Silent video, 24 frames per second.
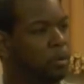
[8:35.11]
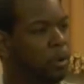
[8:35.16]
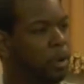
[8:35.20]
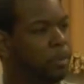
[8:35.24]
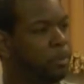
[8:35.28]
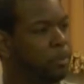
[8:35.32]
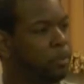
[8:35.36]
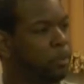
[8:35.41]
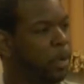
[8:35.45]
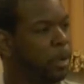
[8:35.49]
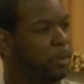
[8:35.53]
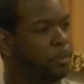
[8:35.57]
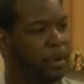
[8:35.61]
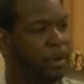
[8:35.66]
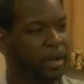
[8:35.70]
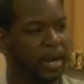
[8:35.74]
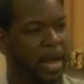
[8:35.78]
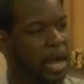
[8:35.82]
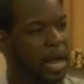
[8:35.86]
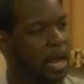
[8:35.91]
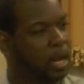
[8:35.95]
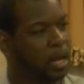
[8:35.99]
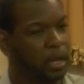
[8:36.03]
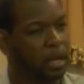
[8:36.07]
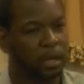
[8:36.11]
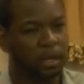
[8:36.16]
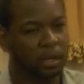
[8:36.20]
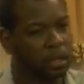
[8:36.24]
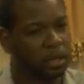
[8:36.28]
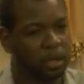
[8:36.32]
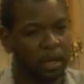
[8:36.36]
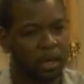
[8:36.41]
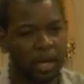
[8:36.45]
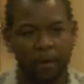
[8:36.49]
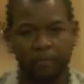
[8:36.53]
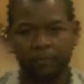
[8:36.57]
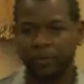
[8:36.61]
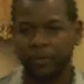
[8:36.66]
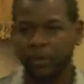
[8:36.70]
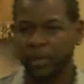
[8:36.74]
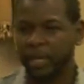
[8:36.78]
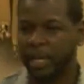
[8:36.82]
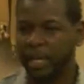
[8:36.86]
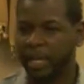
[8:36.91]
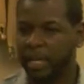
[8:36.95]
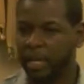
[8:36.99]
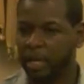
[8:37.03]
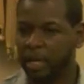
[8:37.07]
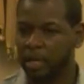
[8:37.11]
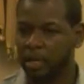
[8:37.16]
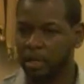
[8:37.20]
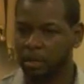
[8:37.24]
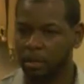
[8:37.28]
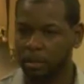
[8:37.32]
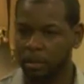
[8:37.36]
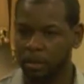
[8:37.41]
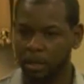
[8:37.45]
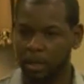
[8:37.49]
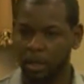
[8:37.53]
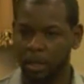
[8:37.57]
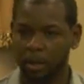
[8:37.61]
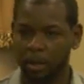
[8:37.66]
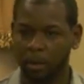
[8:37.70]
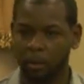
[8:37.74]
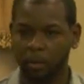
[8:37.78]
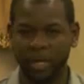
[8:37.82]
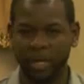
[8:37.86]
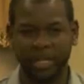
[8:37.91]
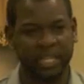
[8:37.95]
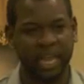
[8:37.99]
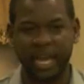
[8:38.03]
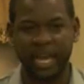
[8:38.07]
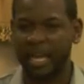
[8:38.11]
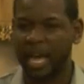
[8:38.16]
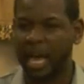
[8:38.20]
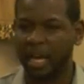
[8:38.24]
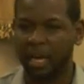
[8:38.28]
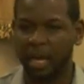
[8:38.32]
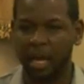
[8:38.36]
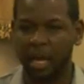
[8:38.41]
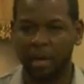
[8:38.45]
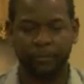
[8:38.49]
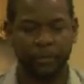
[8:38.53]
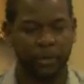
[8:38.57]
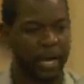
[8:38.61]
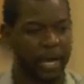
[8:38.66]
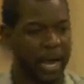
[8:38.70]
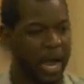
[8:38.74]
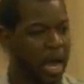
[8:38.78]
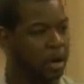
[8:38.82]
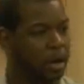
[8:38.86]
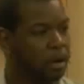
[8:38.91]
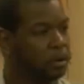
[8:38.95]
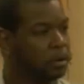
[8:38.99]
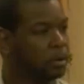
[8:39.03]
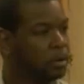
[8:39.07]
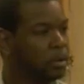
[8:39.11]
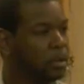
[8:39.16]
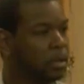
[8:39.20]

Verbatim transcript: we put our left foot in, we take our left foot out.